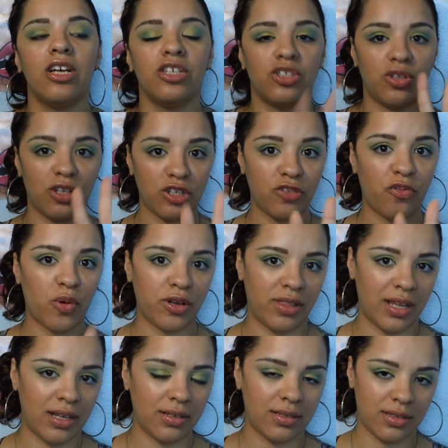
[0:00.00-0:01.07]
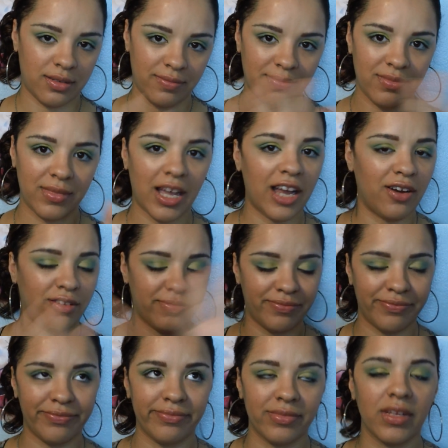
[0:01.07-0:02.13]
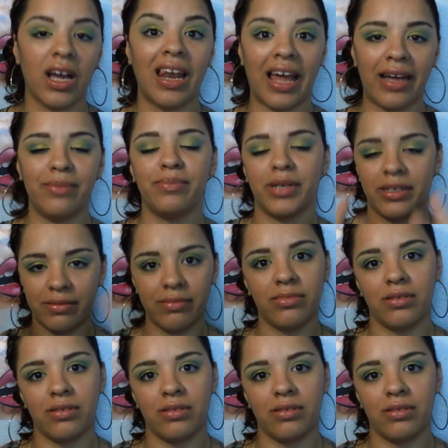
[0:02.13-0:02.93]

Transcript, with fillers: so those four things I know a lot but